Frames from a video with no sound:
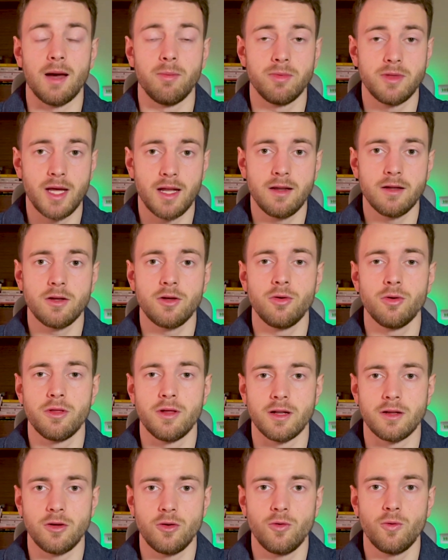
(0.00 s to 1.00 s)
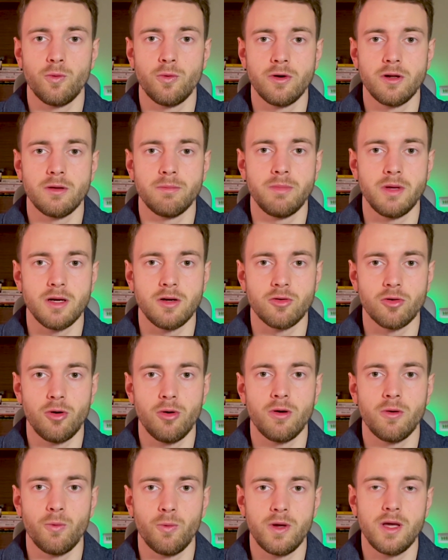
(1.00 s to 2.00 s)
I'm telling you that you will be
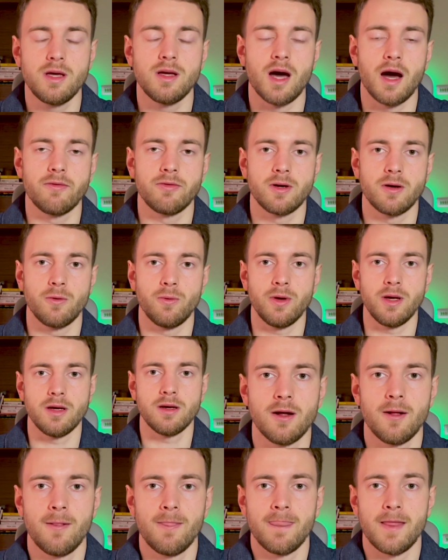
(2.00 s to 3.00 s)
growing week after week.